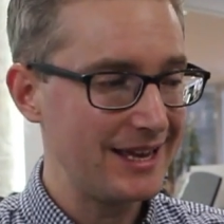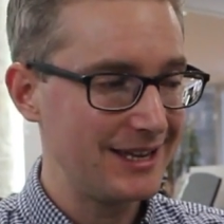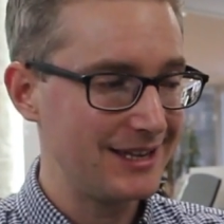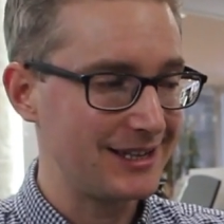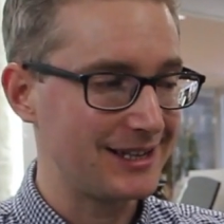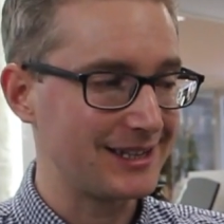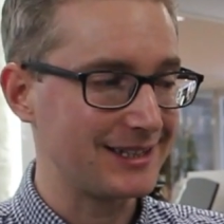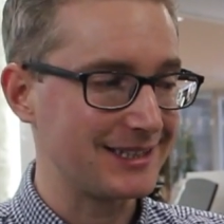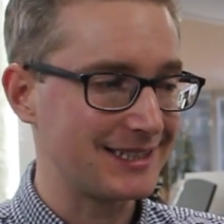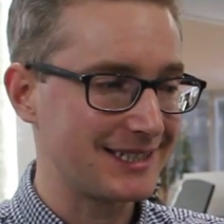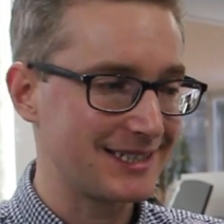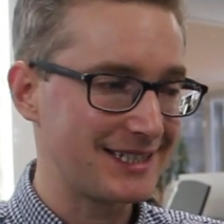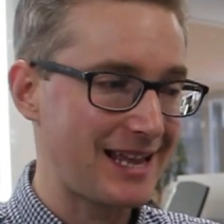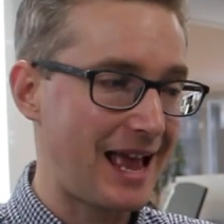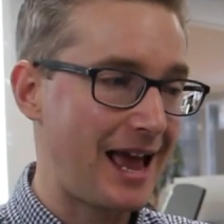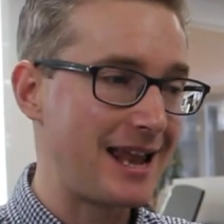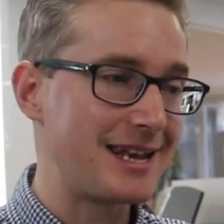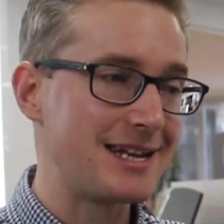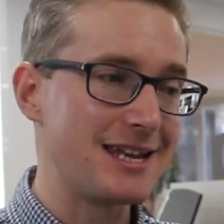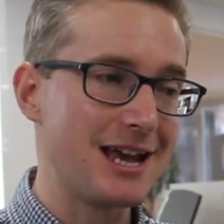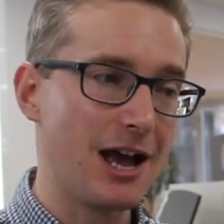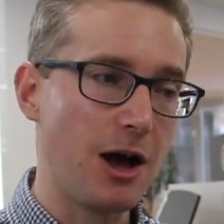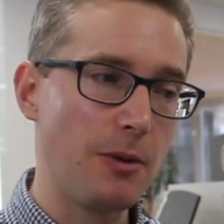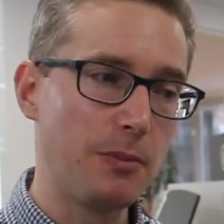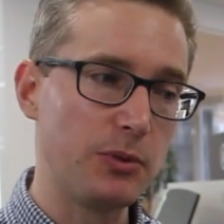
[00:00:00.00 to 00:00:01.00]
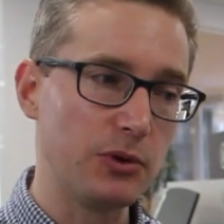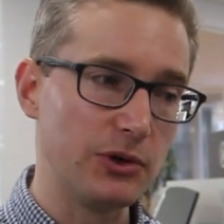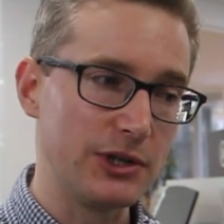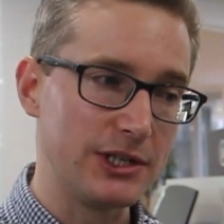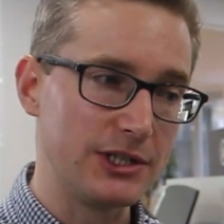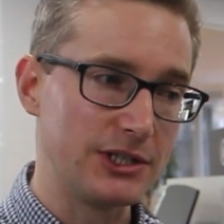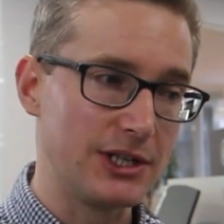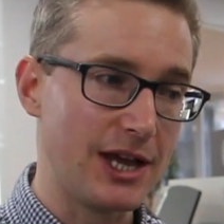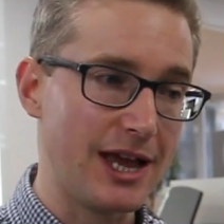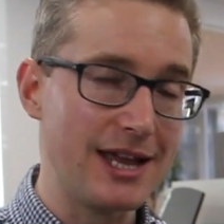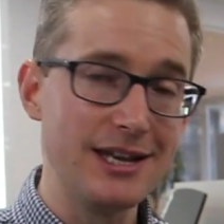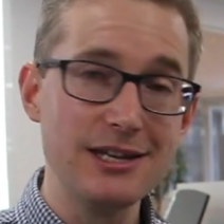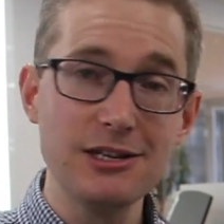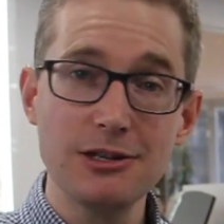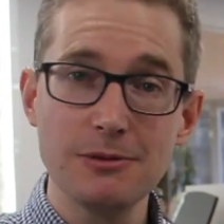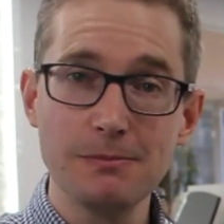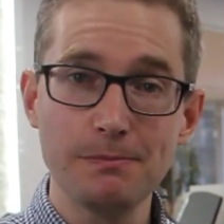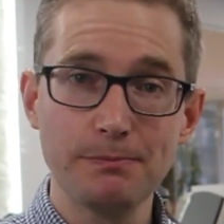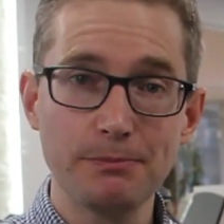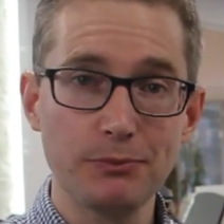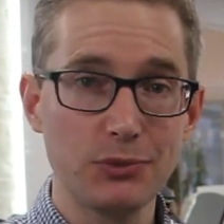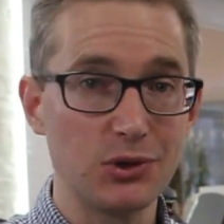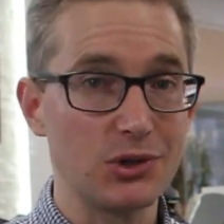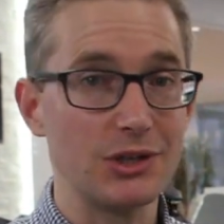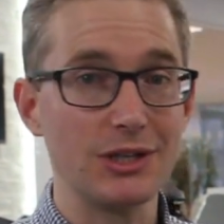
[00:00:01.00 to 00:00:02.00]
You can stand it up on its end,
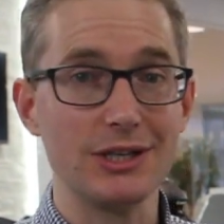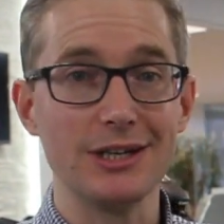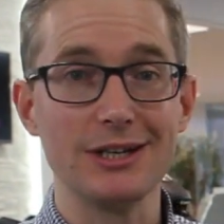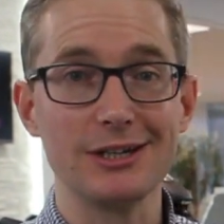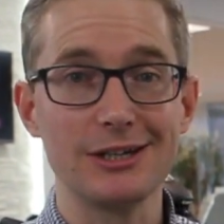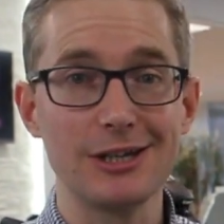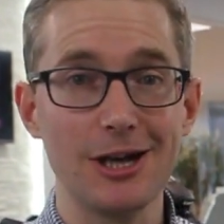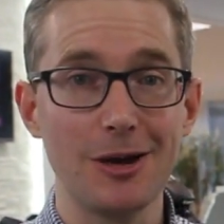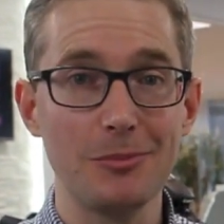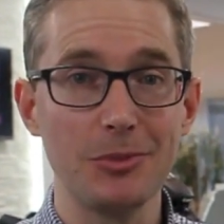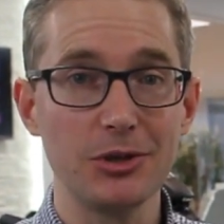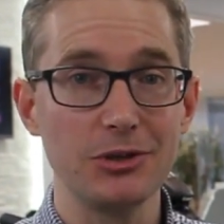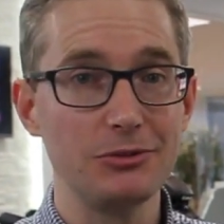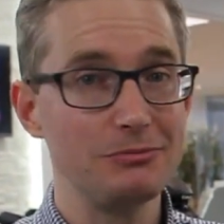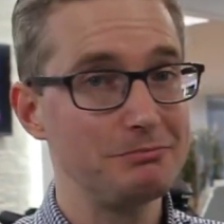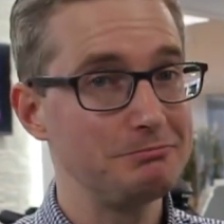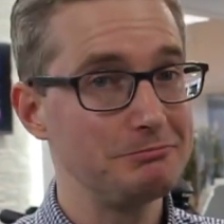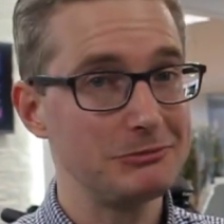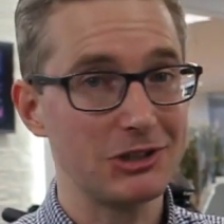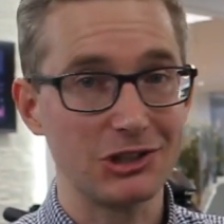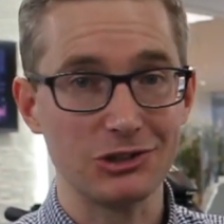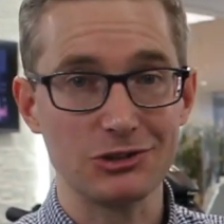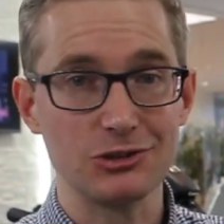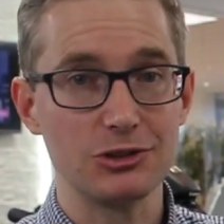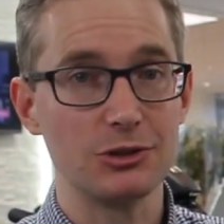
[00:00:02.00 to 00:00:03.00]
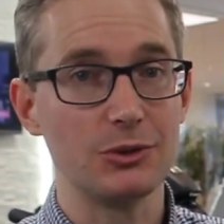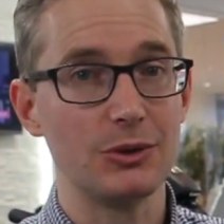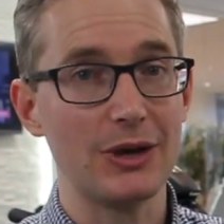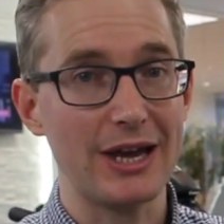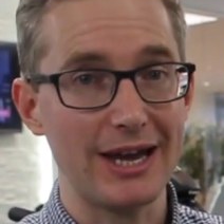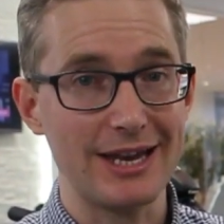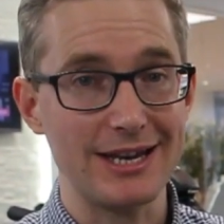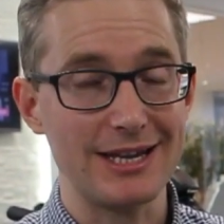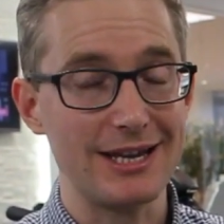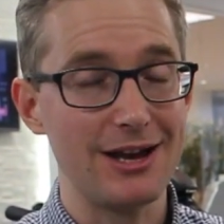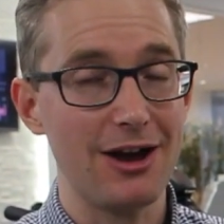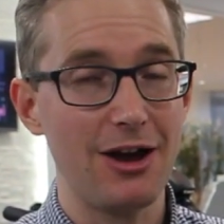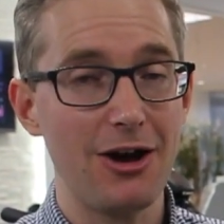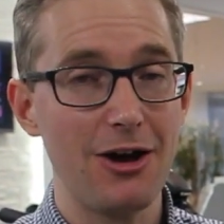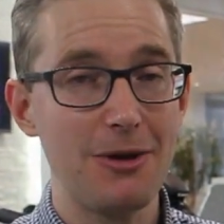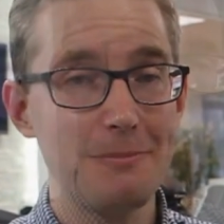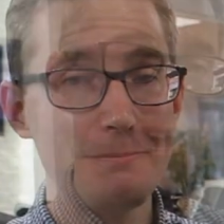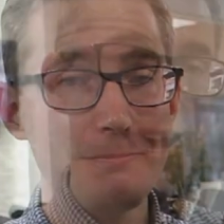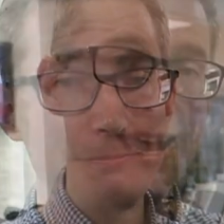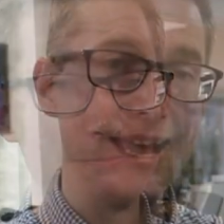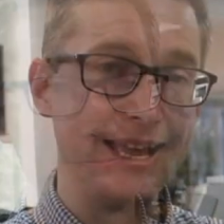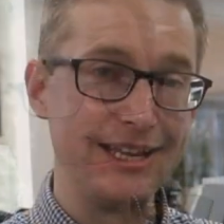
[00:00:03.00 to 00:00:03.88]
put it in a cupboard, doesn't do it any harm.